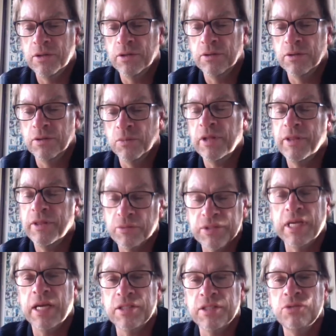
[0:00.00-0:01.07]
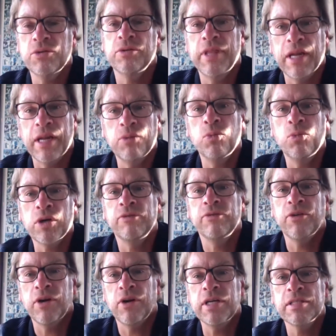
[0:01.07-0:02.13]
Well, there was a casting director that had worked
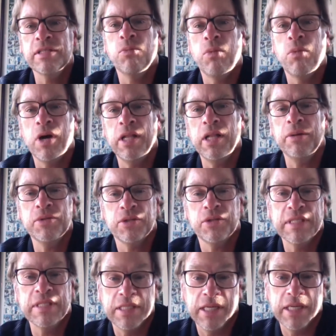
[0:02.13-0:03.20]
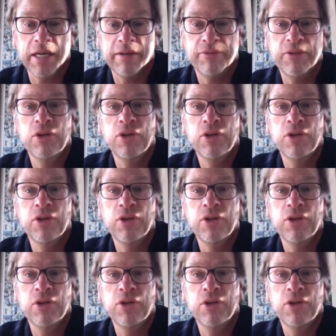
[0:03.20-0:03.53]
for us while I was on staff,